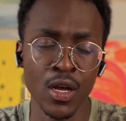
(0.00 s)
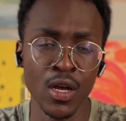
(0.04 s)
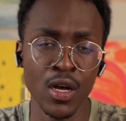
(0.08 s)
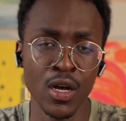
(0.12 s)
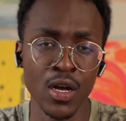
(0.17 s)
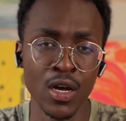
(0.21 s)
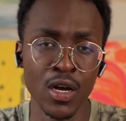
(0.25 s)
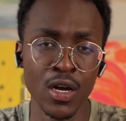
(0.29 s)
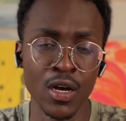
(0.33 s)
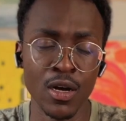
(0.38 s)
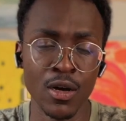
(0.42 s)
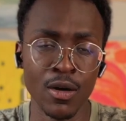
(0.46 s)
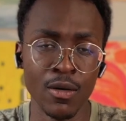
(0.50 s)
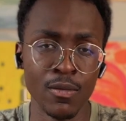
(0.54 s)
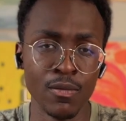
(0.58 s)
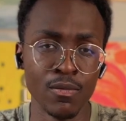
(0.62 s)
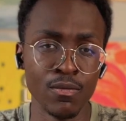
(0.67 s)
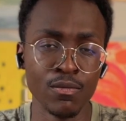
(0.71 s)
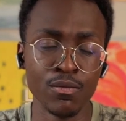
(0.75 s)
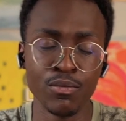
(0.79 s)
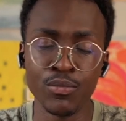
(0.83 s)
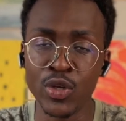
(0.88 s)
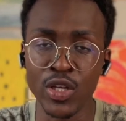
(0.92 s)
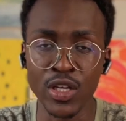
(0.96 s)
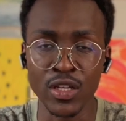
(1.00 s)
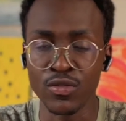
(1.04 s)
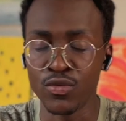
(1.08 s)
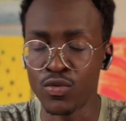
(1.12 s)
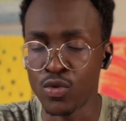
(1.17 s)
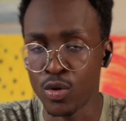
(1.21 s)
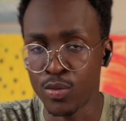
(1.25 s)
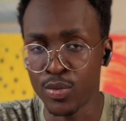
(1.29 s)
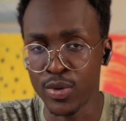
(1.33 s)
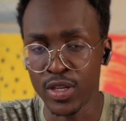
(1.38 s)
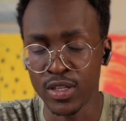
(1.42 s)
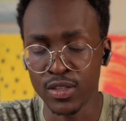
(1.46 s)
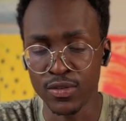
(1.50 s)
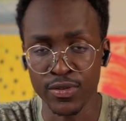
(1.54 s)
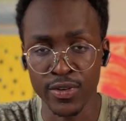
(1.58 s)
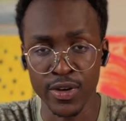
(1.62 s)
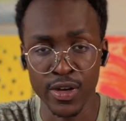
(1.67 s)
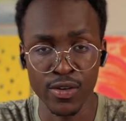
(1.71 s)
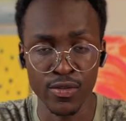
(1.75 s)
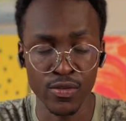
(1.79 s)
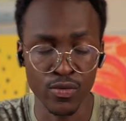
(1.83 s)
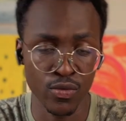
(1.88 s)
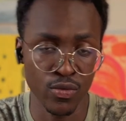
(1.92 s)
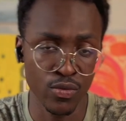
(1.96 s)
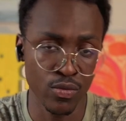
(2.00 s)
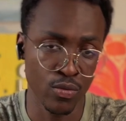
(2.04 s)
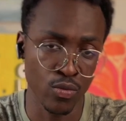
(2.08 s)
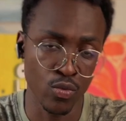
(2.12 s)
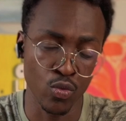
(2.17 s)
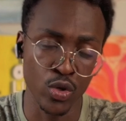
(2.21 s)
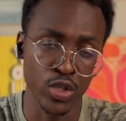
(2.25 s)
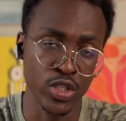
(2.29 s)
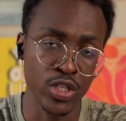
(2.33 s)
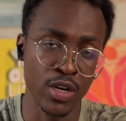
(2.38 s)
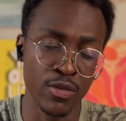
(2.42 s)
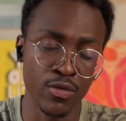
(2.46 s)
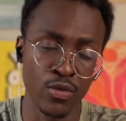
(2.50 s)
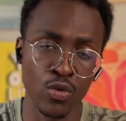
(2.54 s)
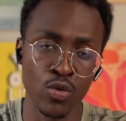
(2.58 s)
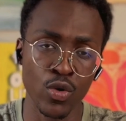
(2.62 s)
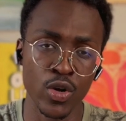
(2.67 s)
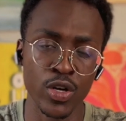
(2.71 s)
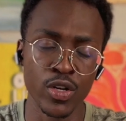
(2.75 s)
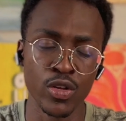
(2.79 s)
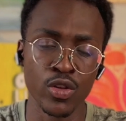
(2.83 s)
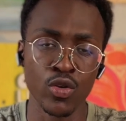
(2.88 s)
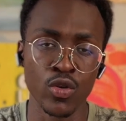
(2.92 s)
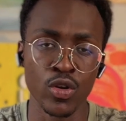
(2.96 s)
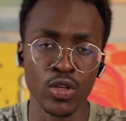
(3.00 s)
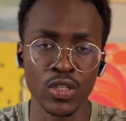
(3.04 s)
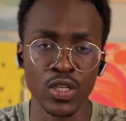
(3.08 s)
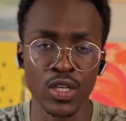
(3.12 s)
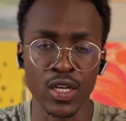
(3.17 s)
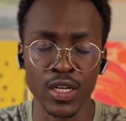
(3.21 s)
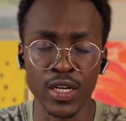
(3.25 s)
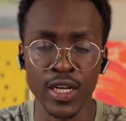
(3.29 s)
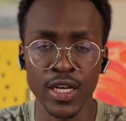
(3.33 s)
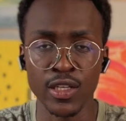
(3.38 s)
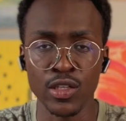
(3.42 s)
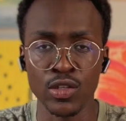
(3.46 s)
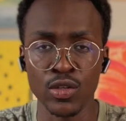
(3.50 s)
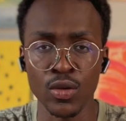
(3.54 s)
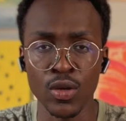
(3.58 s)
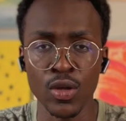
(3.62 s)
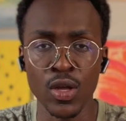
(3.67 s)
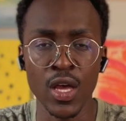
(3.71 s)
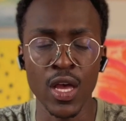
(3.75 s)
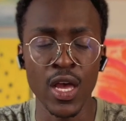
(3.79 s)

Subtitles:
PS4, PS5, whichever one you want to connect to,